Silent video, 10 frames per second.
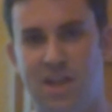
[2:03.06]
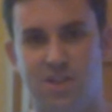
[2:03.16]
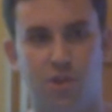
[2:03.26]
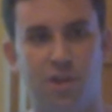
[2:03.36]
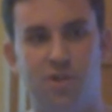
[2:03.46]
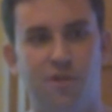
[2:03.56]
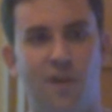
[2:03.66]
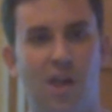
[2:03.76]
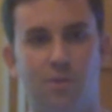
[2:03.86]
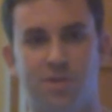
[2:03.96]
that has 32
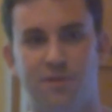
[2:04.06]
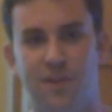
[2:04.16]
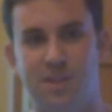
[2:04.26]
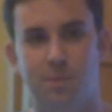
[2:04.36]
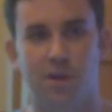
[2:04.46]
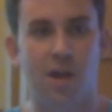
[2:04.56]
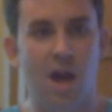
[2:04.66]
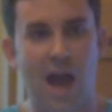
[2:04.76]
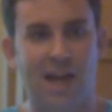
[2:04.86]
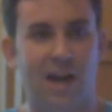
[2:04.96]
followers on Facebook,
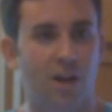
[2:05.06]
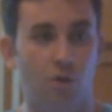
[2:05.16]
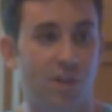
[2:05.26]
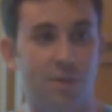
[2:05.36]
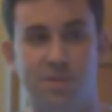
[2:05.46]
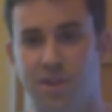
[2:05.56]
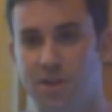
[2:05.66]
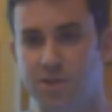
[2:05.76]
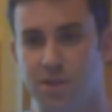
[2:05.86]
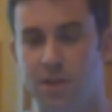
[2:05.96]
I kind of don't take them
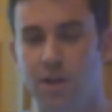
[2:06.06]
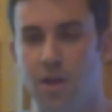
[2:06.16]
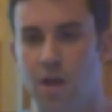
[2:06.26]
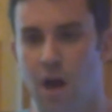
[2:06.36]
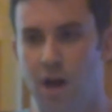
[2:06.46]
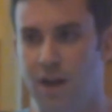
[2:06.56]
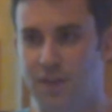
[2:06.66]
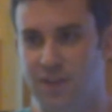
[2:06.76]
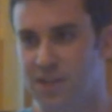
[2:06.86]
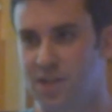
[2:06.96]
seriously. I
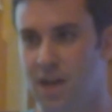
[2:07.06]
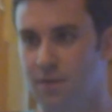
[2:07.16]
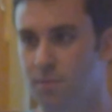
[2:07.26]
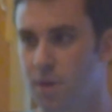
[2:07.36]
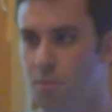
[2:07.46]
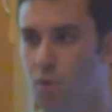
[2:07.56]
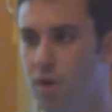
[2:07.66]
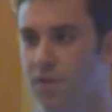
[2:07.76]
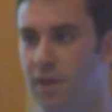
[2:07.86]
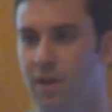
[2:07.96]
think that's kind of an
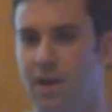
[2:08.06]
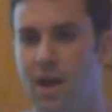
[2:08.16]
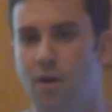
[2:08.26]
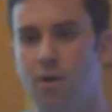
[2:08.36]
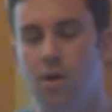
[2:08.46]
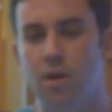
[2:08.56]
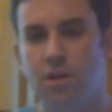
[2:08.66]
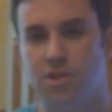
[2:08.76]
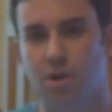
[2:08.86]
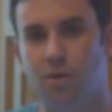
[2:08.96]
important thing right now.
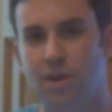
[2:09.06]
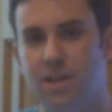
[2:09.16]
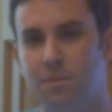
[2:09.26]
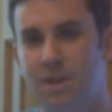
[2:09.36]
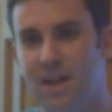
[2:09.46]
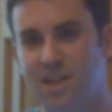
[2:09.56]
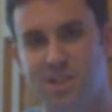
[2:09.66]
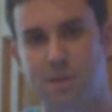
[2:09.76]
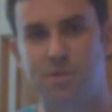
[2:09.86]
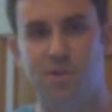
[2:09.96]
So in the beginning,
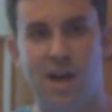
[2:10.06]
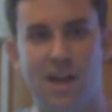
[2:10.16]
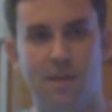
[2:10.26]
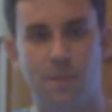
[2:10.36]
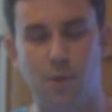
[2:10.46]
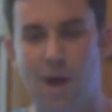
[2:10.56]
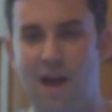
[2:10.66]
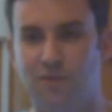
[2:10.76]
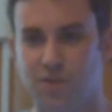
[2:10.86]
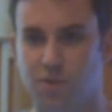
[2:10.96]
sometimes you
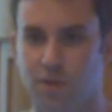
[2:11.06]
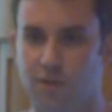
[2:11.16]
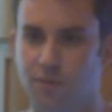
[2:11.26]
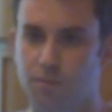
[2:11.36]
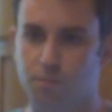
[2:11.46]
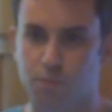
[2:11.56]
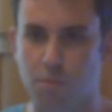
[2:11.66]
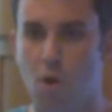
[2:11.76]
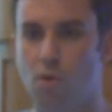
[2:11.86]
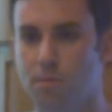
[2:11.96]
have to sort of
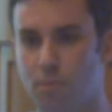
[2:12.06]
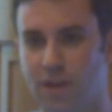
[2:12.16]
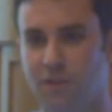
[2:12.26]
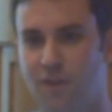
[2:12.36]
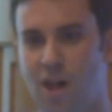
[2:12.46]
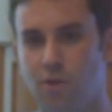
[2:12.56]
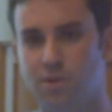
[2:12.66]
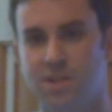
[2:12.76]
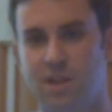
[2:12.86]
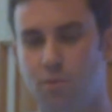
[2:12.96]
promote and bring
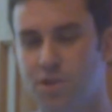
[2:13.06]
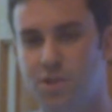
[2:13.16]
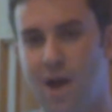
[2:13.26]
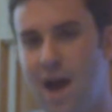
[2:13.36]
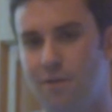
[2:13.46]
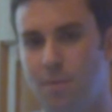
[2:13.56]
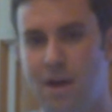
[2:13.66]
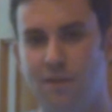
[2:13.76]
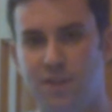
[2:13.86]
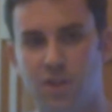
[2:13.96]
followers in. Once you have them,
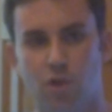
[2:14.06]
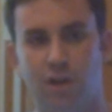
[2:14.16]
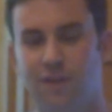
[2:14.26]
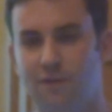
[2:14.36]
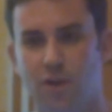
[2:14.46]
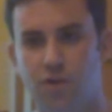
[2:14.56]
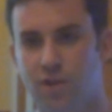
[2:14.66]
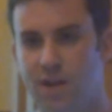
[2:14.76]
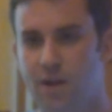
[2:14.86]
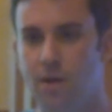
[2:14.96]
I have
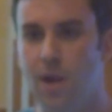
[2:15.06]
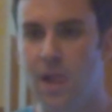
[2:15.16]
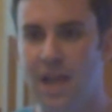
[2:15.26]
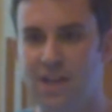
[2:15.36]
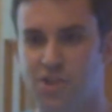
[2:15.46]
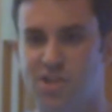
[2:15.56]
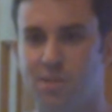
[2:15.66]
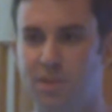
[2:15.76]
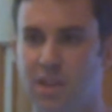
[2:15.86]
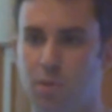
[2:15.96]
3,500 now. It's just
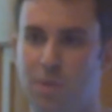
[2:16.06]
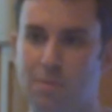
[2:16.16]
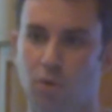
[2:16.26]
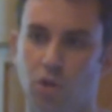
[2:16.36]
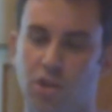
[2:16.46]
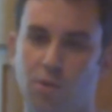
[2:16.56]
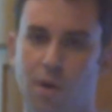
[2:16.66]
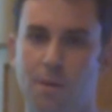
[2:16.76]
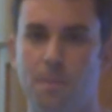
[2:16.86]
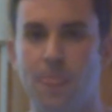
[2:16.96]
something that when people look
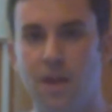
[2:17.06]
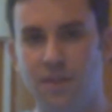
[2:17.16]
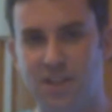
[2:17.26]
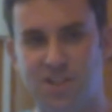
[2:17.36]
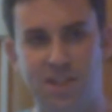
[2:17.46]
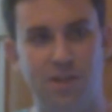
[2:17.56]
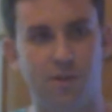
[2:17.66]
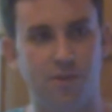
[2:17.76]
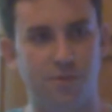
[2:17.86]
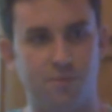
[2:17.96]
you up, they see
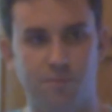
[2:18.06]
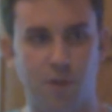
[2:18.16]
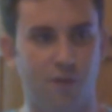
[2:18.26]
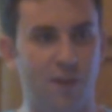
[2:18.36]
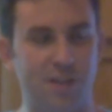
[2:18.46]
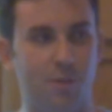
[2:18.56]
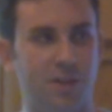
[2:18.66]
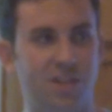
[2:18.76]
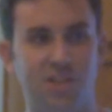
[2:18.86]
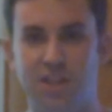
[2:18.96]
your Facebook
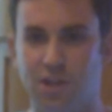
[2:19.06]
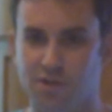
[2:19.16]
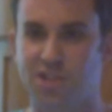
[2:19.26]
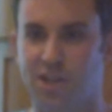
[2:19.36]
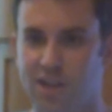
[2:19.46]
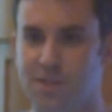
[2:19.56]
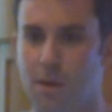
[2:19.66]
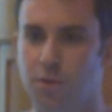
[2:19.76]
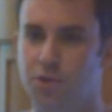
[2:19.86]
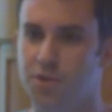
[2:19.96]
and they see that you're serious
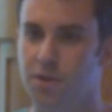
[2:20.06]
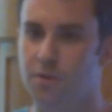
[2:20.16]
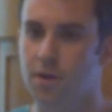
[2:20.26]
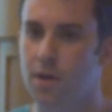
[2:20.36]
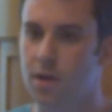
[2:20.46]
about what you do,